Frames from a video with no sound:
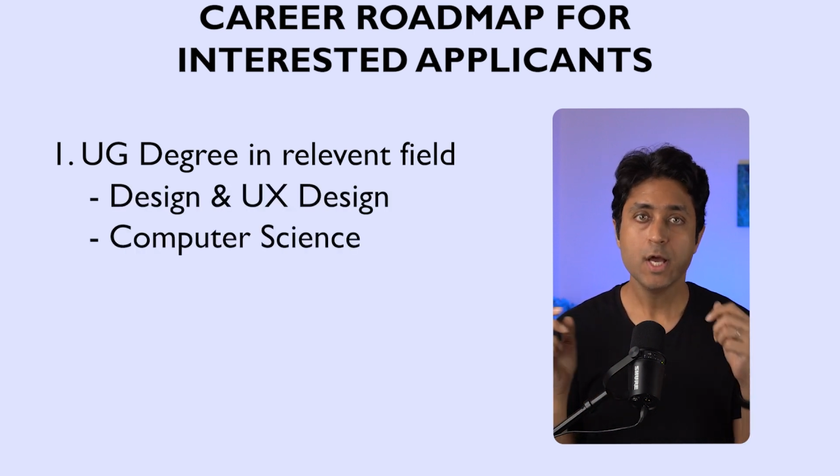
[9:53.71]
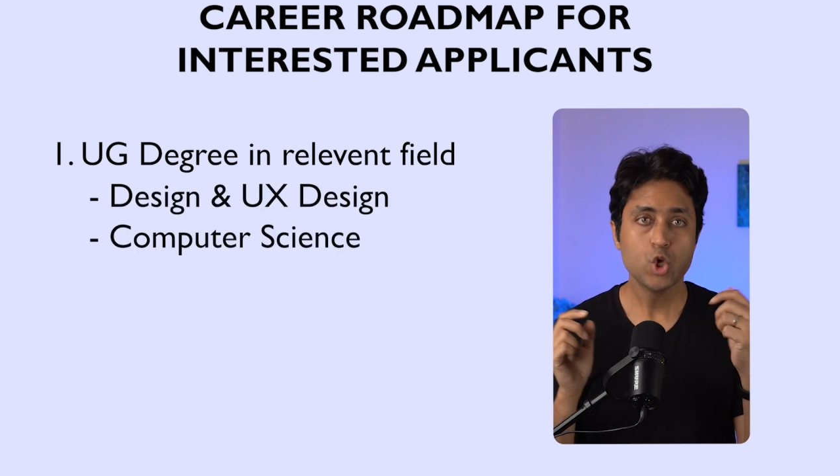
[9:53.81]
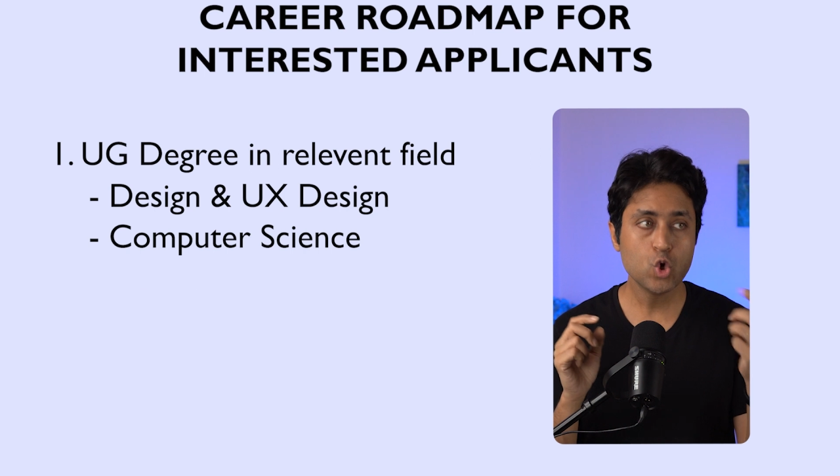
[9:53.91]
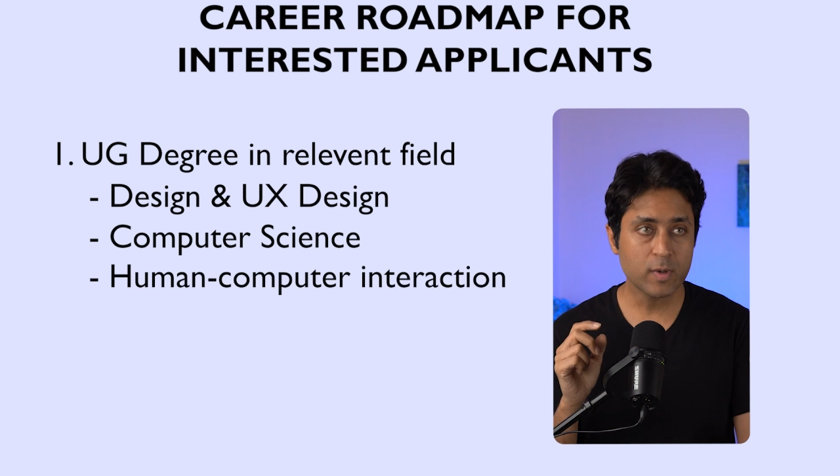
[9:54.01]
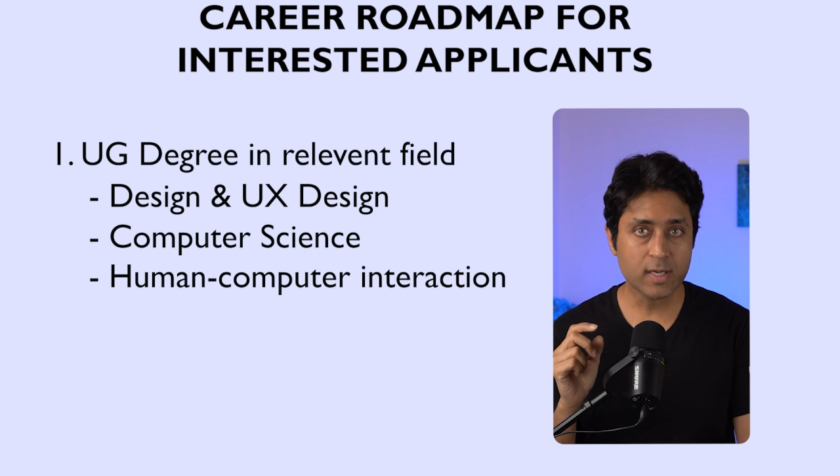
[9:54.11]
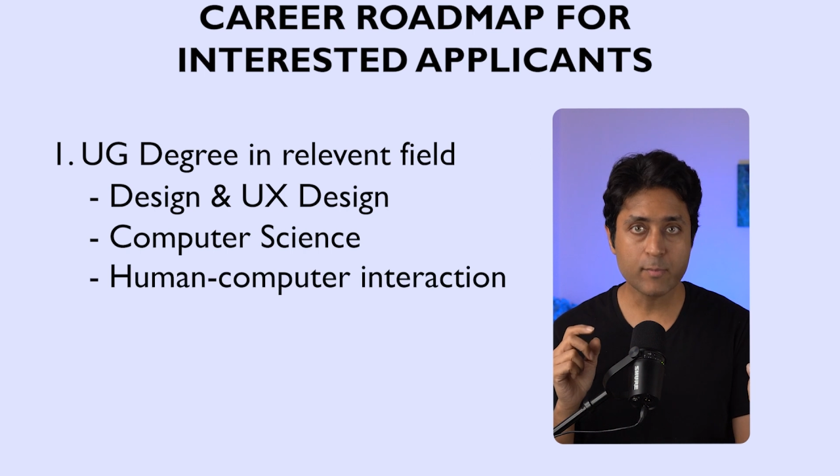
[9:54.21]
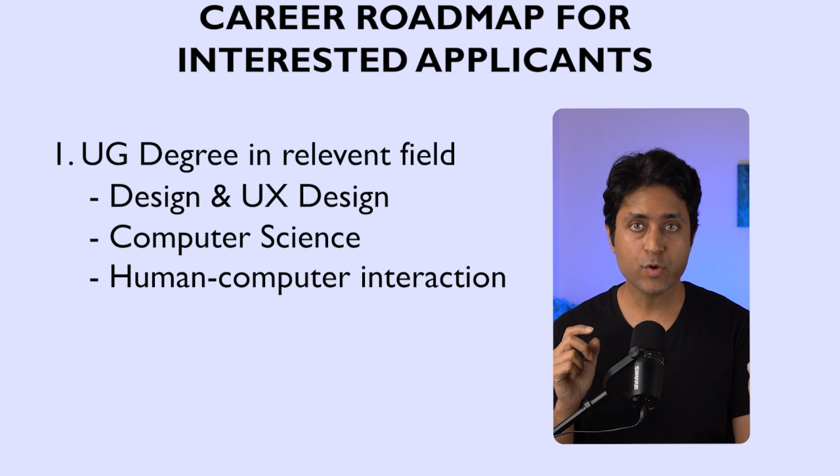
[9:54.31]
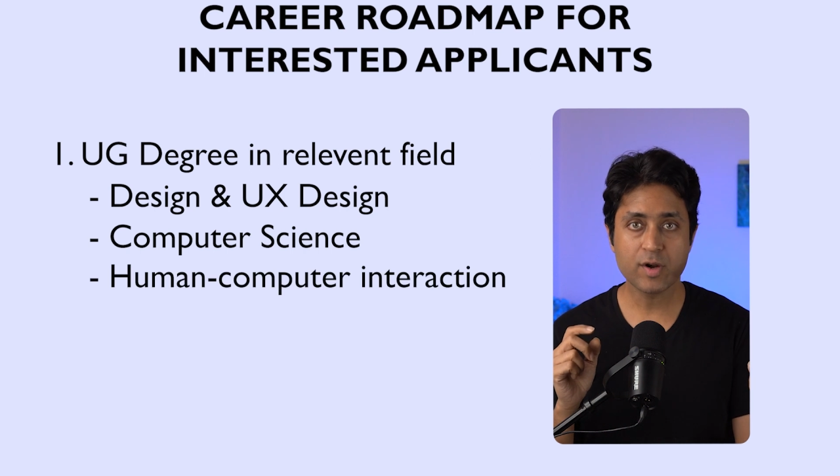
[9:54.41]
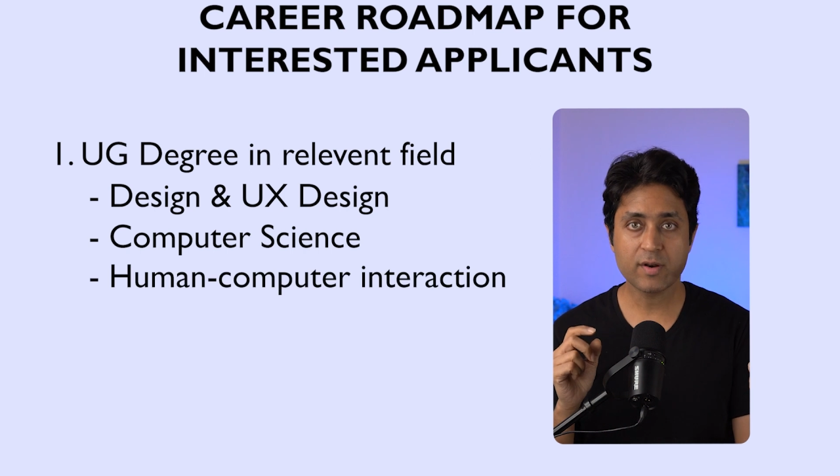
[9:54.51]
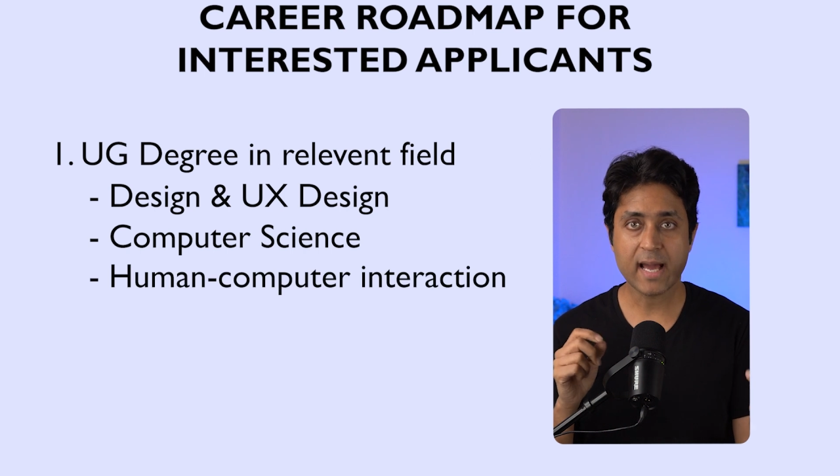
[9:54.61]

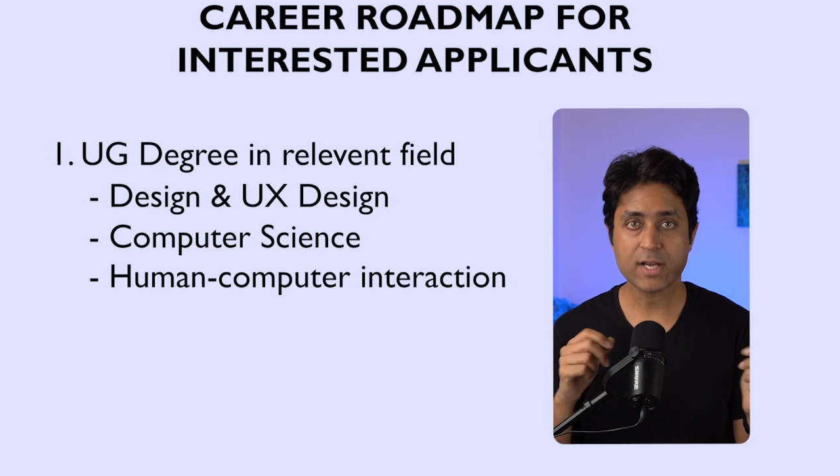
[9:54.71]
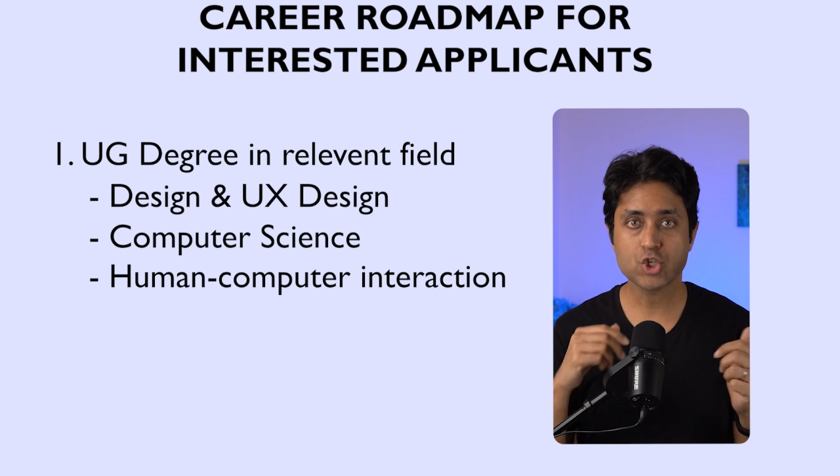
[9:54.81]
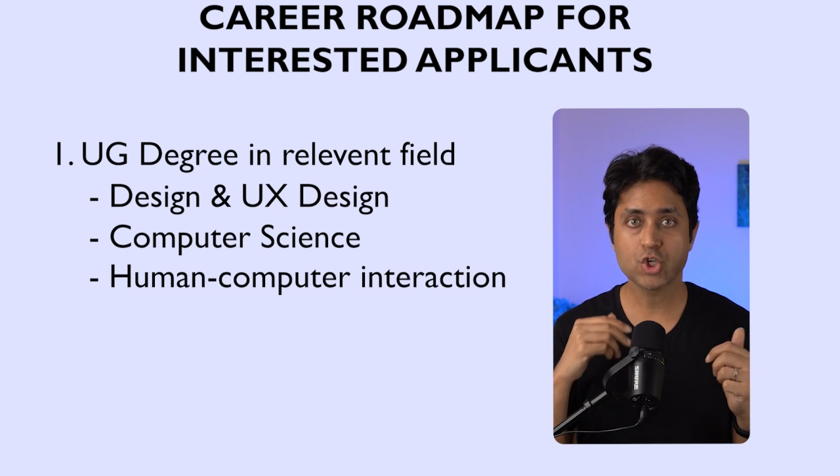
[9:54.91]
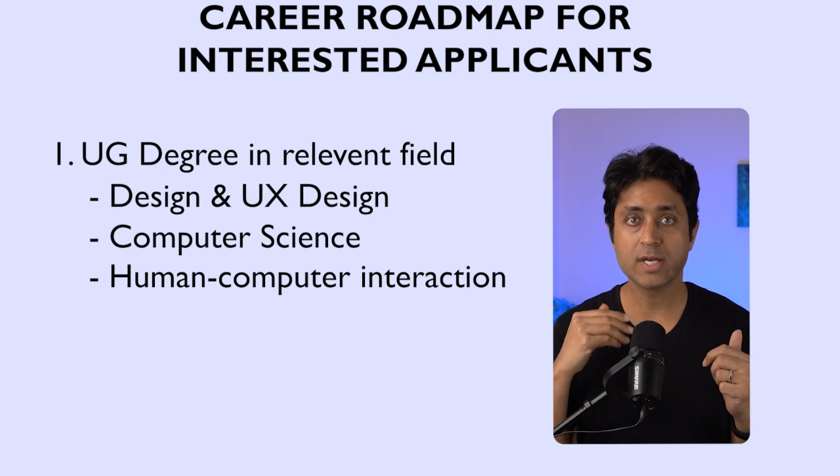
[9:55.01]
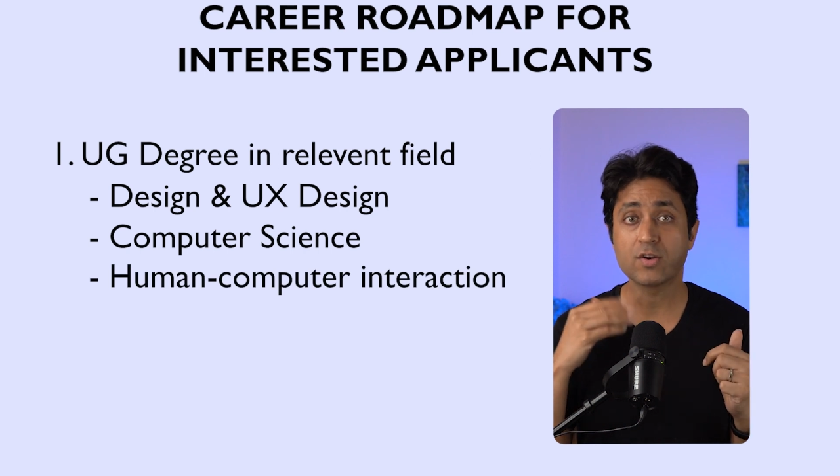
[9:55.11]
Human-computer interaction,